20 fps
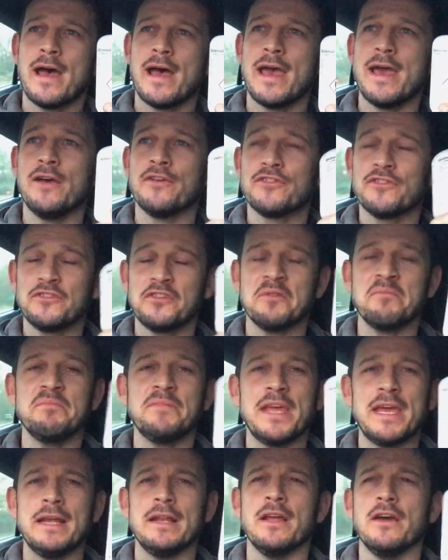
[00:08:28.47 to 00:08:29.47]
at some
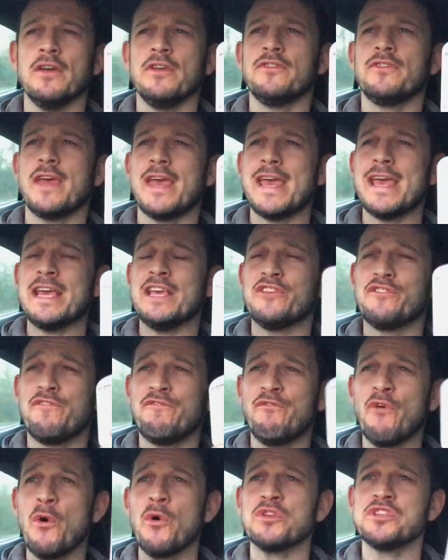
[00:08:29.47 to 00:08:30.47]
dealers it is
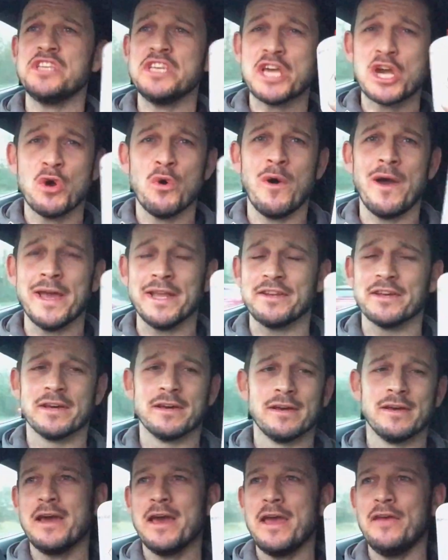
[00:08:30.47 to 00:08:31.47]
40 quid.
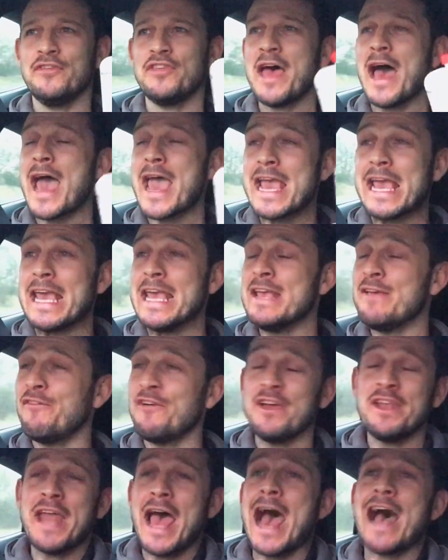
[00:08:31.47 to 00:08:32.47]
Is that
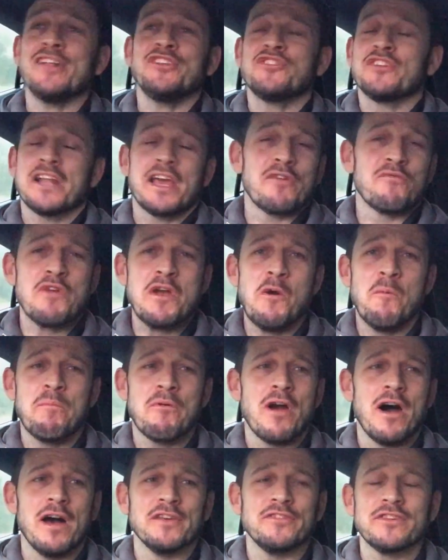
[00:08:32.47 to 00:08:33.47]
even actually a real
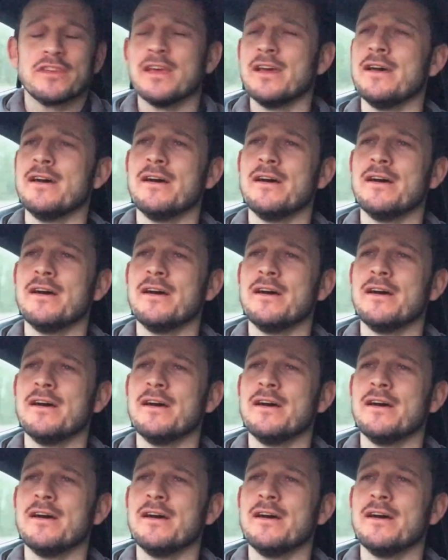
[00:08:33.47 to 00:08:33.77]
price?